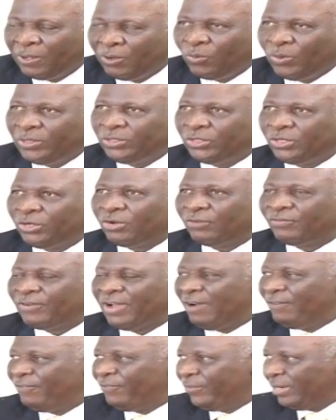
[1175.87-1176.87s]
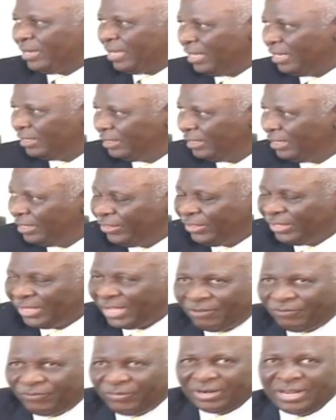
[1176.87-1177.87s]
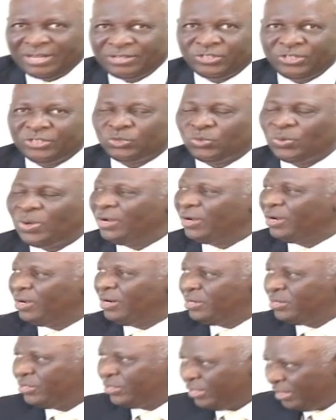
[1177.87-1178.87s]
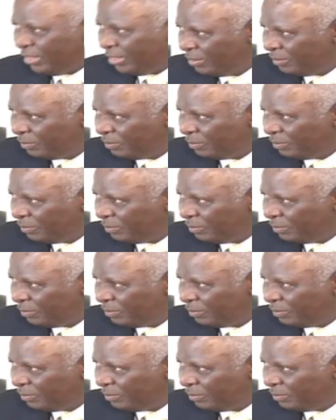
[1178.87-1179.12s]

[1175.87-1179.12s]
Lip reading: when you talk of Africa, they think Africa is just one country.